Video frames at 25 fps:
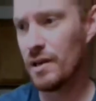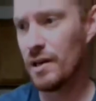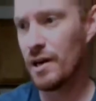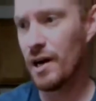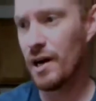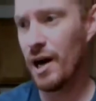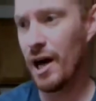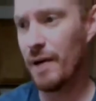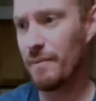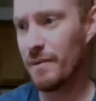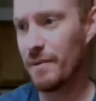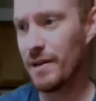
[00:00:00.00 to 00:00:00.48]

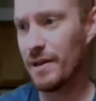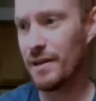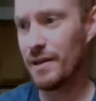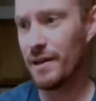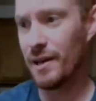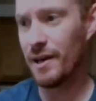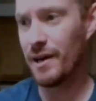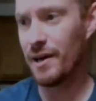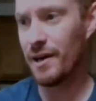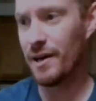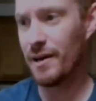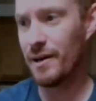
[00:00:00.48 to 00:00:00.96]
I'm
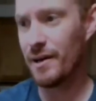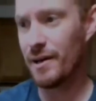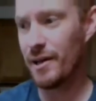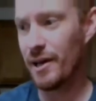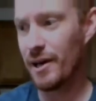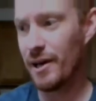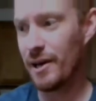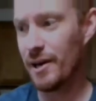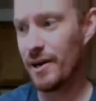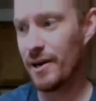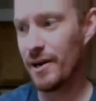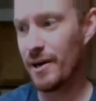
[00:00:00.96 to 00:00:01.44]

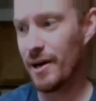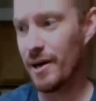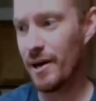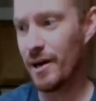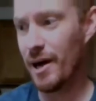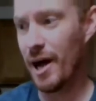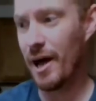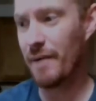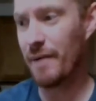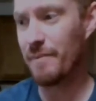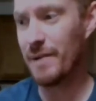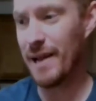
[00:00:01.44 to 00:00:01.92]

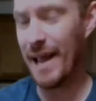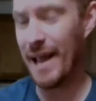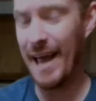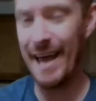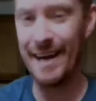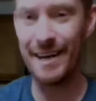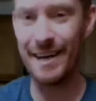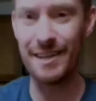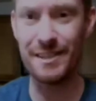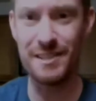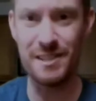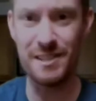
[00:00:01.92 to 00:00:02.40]
an
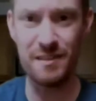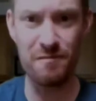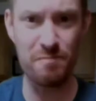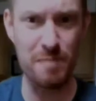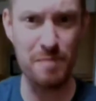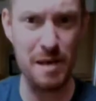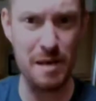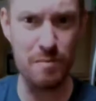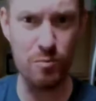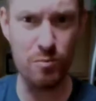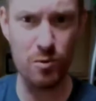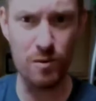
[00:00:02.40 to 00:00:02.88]
analyst of
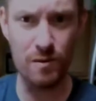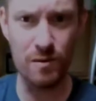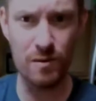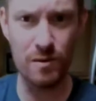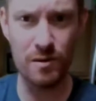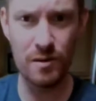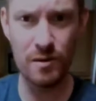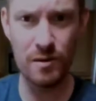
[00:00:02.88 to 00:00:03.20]
people.